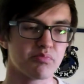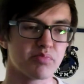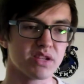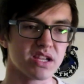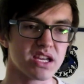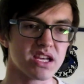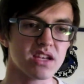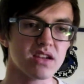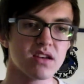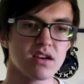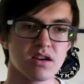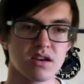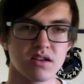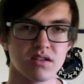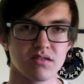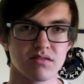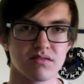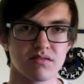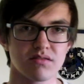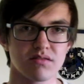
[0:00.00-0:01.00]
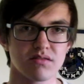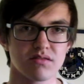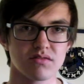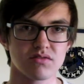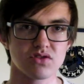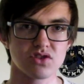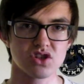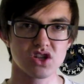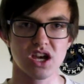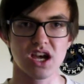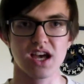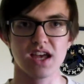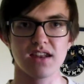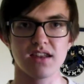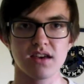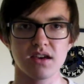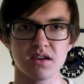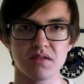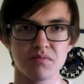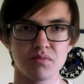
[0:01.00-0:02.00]
bleed,
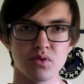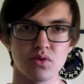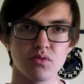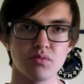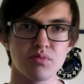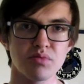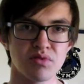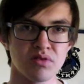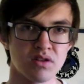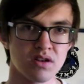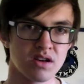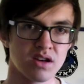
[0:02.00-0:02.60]
shed, poop,